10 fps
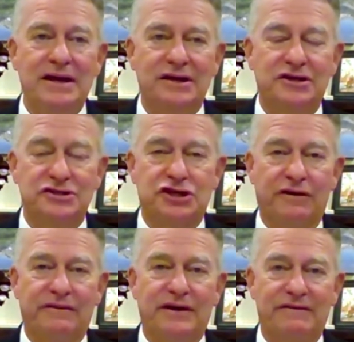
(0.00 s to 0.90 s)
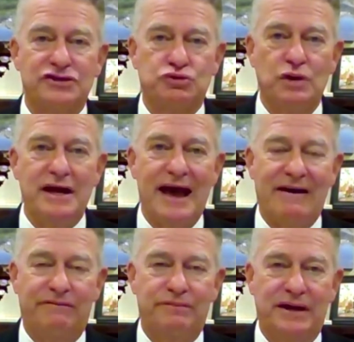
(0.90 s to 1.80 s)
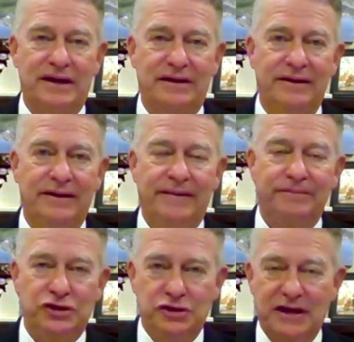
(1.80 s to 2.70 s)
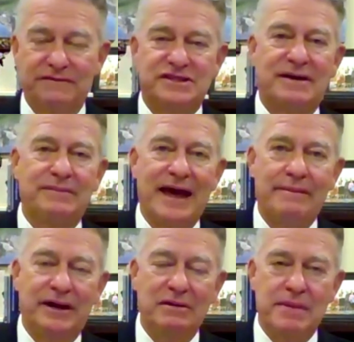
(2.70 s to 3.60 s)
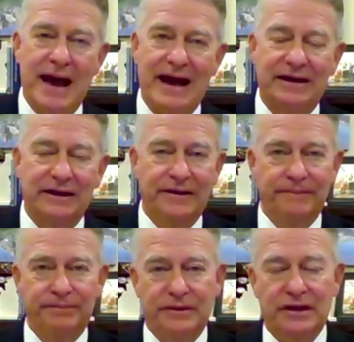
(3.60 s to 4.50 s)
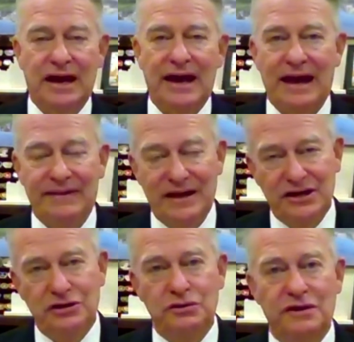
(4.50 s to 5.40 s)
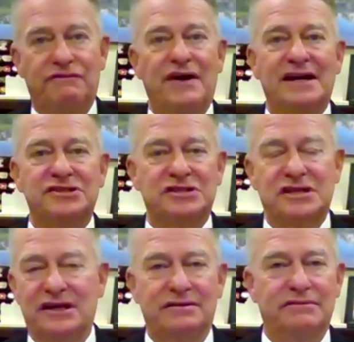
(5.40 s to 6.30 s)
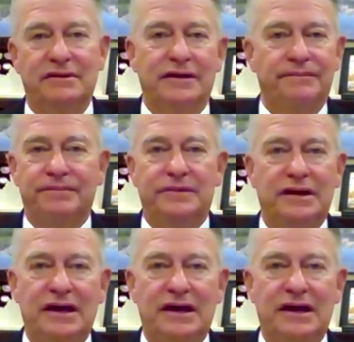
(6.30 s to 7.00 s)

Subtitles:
By being conservative as we have been, you give some of that money back and then you invest in